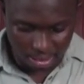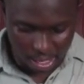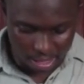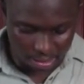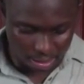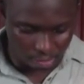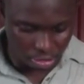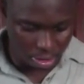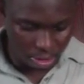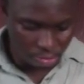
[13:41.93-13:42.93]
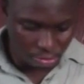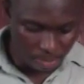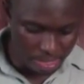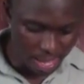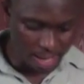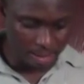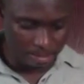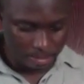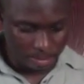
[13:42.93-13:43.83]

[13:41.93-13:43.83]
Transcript: kind of stuff. So you rub that in.